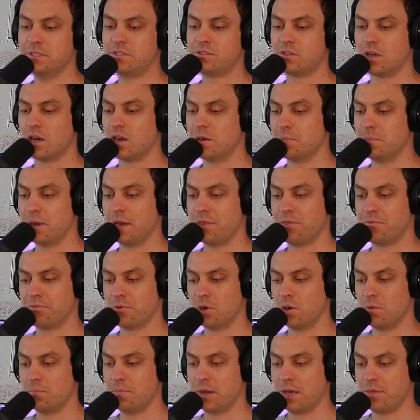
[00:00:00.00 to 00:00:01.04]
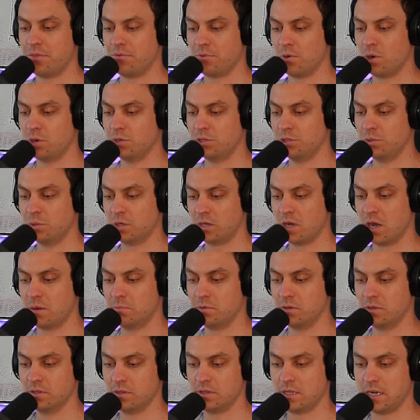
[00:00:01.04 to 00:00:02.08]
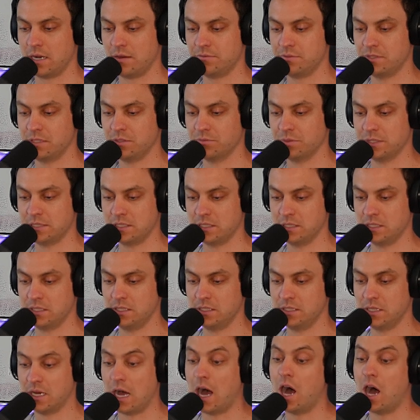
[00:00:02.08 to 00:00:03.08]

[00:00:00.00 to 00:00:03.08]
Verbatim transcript: me start by throw by throwing you a couple that Okay. I've seen recently.